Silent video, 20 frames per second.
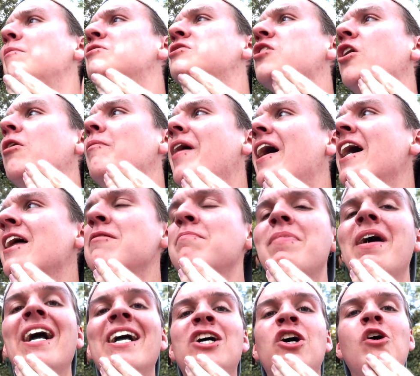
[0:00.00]
So I'm heading
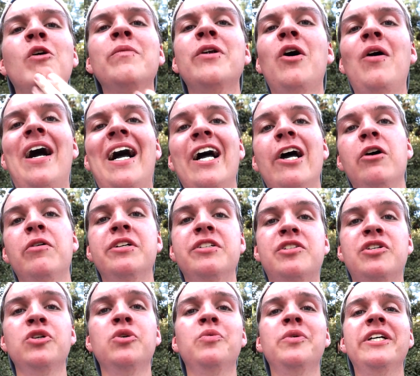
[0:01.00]
back home to Ohio in
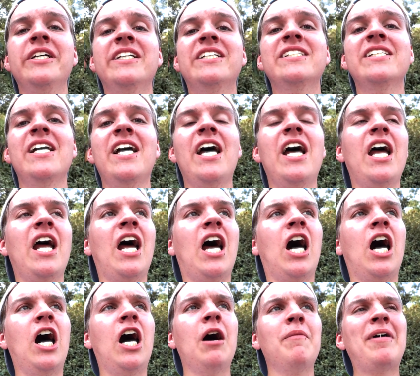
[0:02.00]
2 weeks.
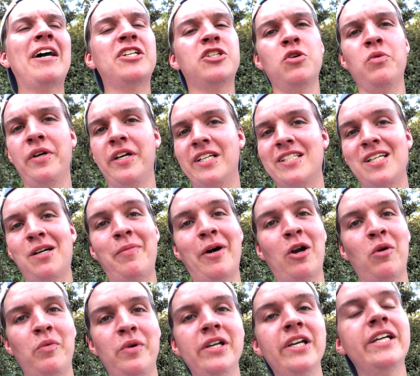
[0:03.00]
Not 2 weeks, in
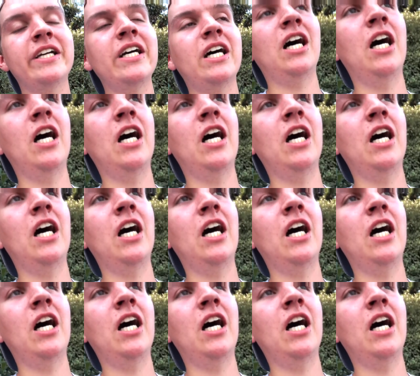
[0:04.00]
about a week.